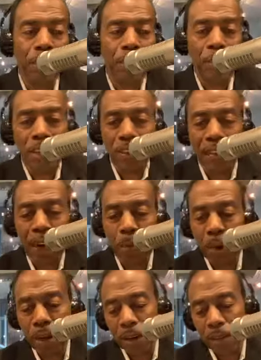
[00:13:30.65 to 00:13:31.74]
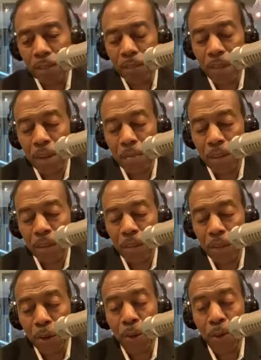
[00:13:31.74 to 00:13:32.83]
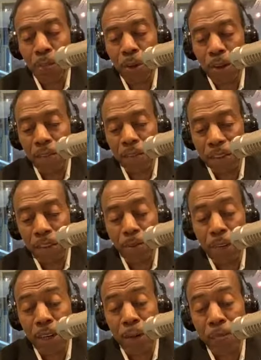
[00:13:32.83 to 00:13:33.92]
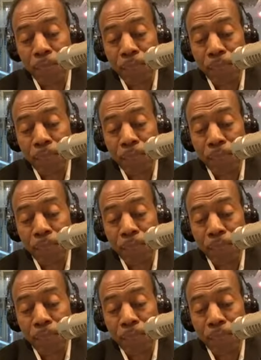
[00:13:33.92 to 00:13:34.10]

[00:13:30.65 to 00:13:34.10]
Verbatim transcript: She has a hair product company. She owns the product, but natural hair.